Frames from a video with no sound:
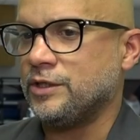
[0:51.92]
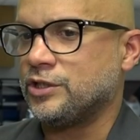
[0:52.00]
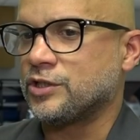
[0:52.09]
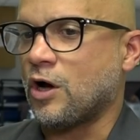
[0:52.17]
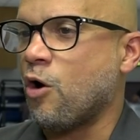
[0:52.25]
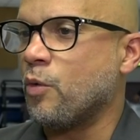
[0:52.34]
He
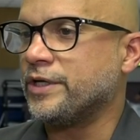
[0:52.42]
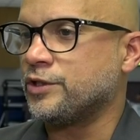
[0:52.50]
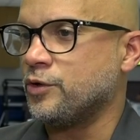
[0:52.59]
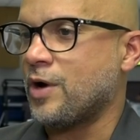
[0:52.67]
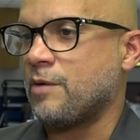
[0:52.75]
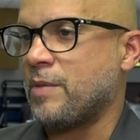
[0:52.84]
just always
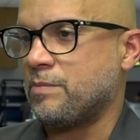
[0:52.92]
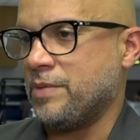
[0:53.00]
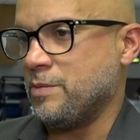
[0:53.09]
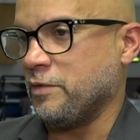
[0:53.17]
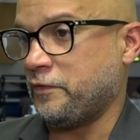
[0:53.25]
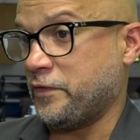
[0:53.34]
knew how to make
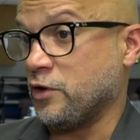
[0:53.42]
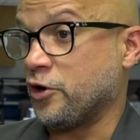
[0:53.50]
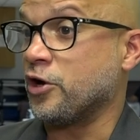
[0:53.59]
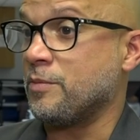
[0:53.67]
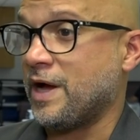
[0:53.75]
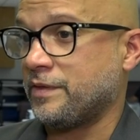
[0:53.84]
people feel
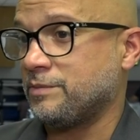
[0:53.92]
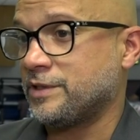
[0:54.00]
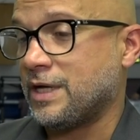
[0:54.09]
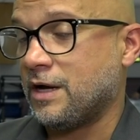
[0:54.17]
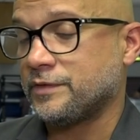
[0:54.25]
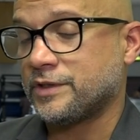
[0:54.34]
good about
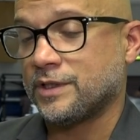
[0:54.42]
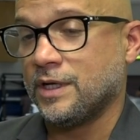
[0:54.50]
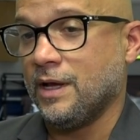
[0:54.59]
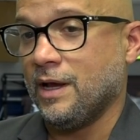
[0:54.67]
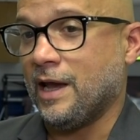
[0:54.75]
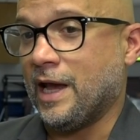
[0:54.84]
themselves,
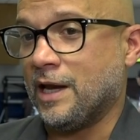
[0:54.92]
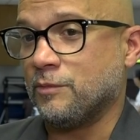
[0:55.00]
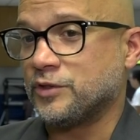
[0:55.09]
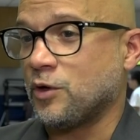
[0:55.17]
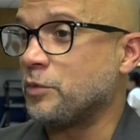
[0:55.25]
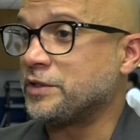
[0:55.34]
and it
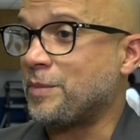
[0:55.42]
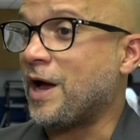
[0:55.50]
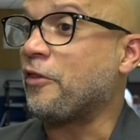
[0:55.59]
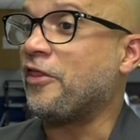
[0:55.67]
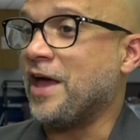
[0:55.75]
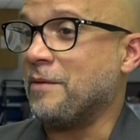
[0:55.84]
was always
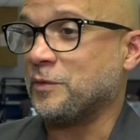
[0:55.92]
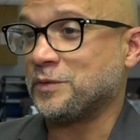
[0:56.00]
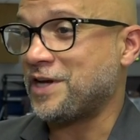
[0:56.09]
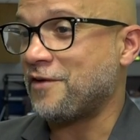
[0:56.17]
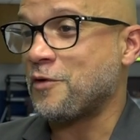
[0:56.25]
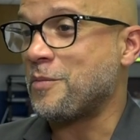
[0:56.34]
about them. It
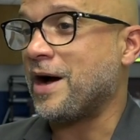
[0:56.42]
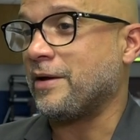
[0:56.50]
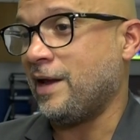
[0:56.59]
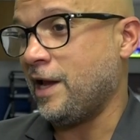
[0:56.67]
was never about